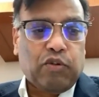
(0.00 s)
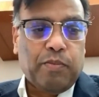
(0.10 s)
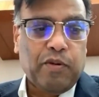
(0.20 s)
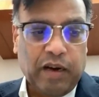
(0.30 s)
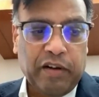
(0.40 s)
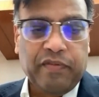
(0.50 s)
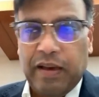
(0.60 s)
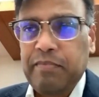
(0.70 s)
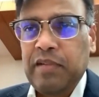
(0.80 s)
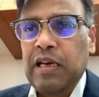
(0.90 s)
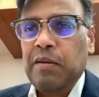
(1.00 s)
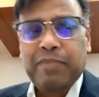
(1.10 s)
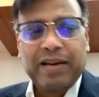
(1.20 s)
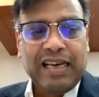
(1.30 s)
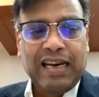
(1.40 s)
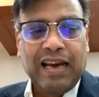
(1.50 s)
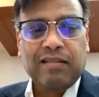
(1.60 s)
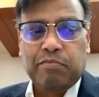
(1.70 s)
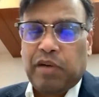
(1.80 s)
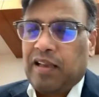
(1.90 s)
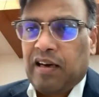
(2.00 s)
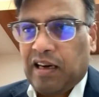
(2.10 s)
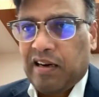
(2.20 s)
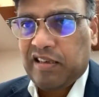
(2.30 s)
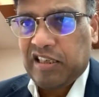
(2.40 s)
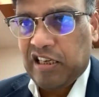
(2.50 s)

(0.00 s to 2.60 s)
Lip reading: could be one of them, but there are other countries.